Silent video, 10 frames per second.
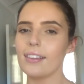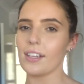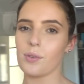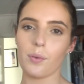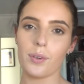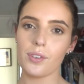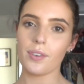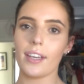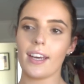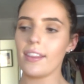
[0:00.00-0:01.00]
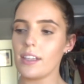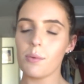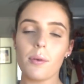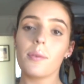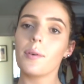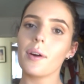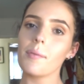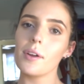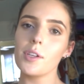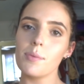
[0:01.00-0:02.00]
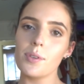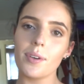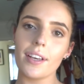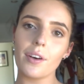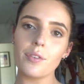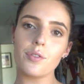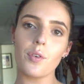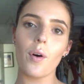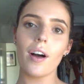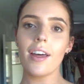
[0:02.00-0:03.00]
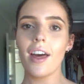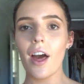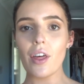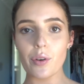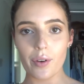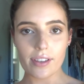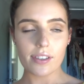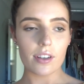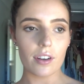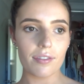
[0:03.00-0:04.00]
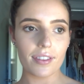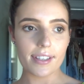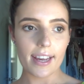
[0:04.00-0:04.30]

that's what we're doing. And that's probably what I'm going to be doing for the rest of the